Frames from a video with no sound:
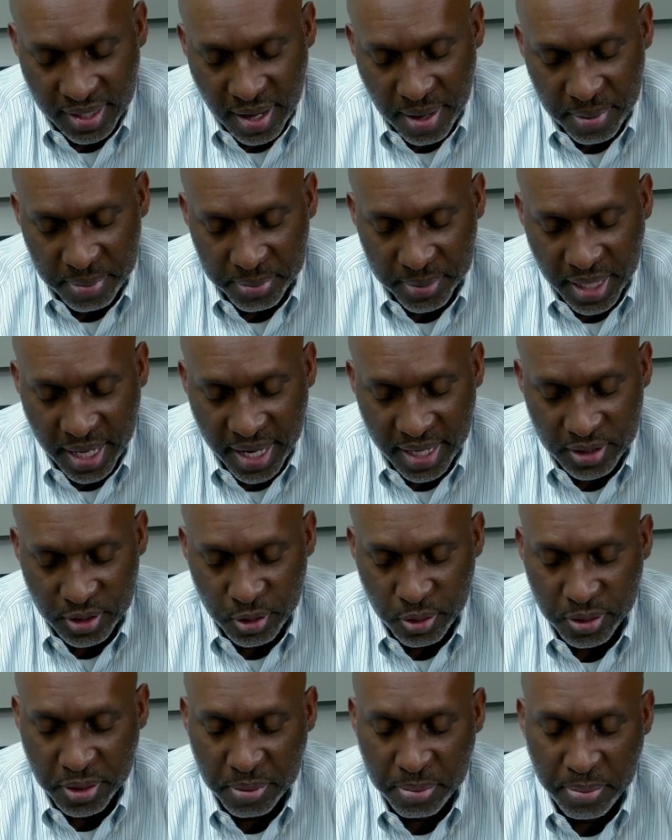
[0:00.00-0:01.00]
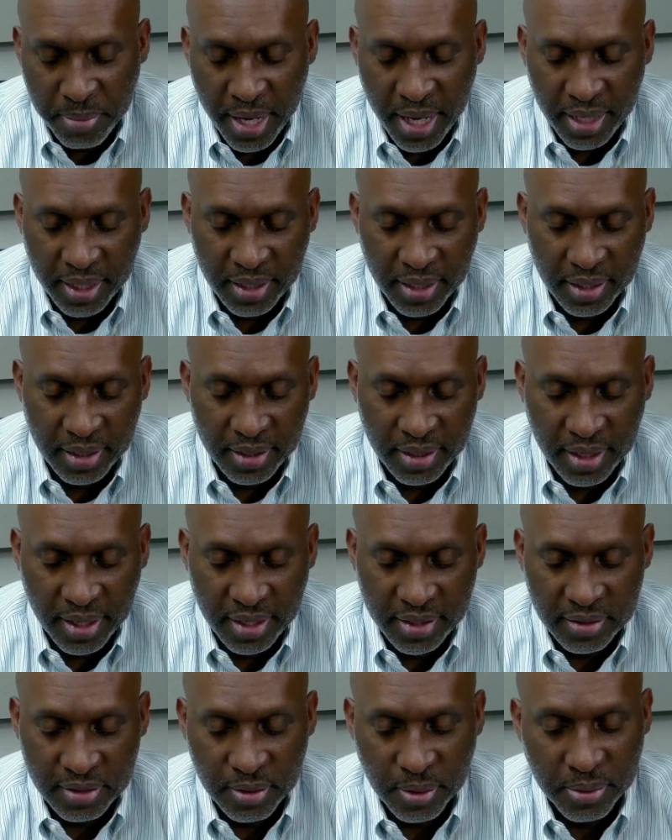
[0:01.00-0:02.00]
I'm glad you could make it.
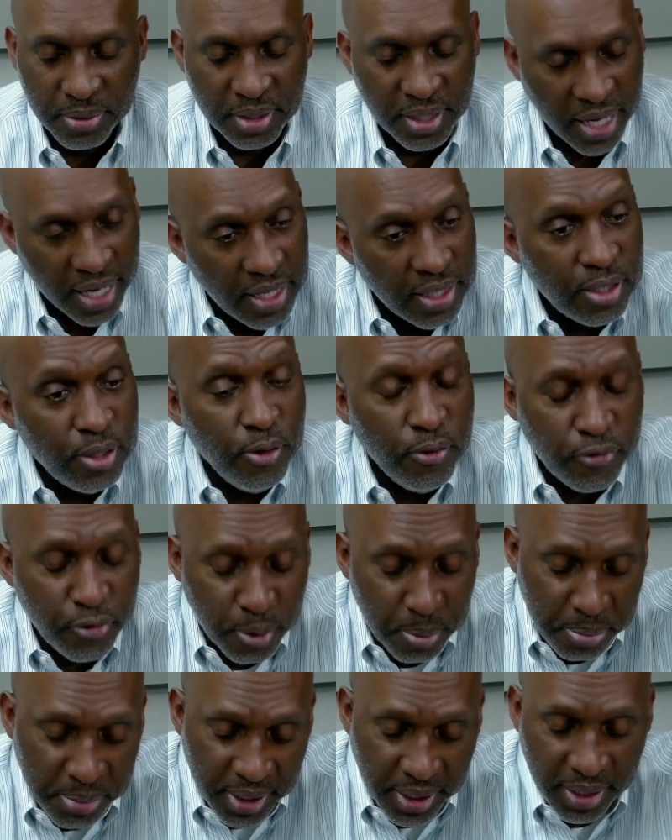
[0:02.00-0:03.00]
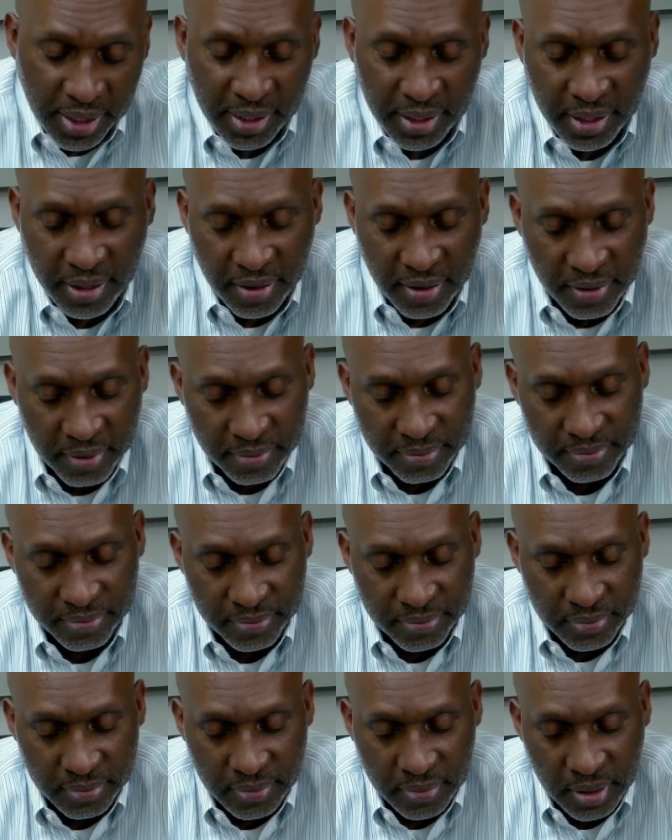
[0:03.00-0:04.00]
And so thank you for being here.
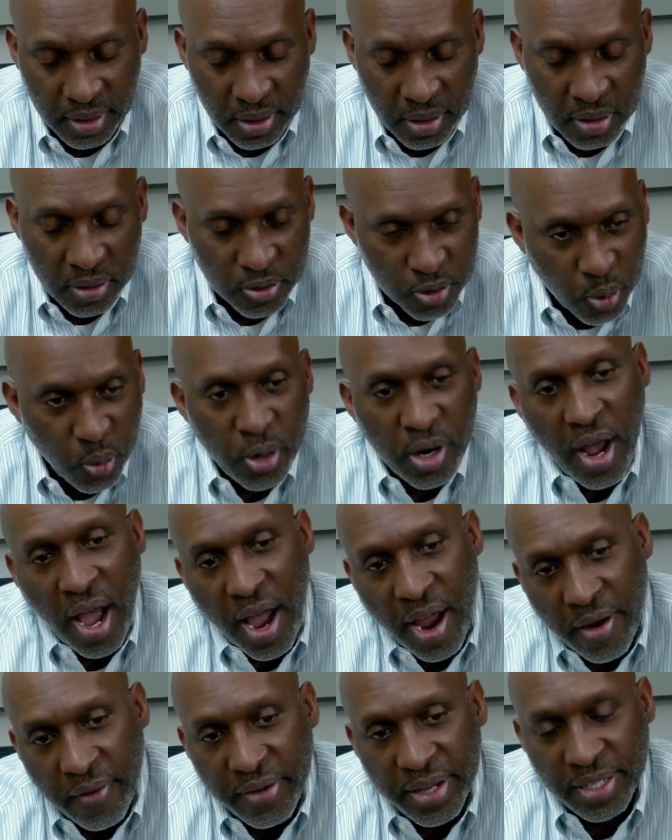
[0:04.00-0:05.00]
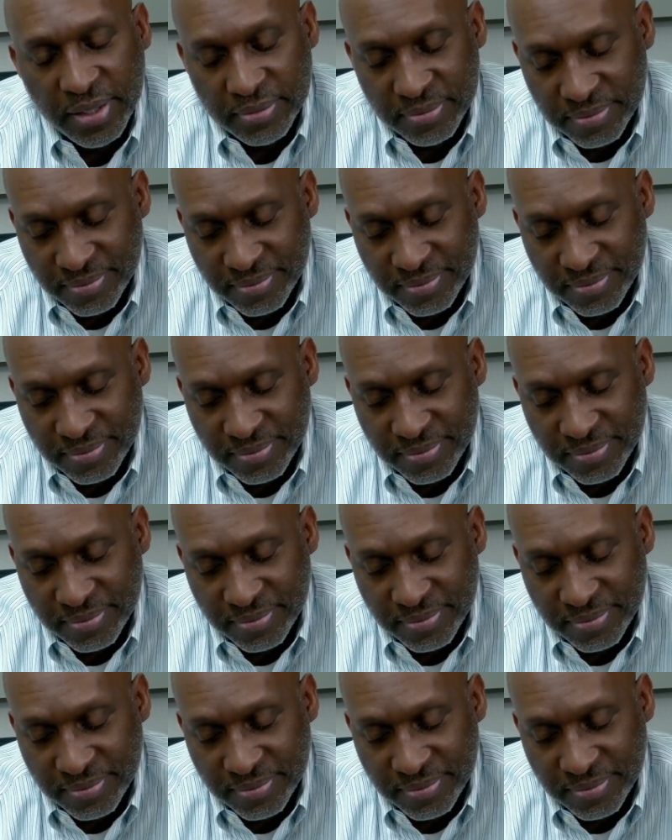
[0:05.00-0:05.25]
So we're hiring.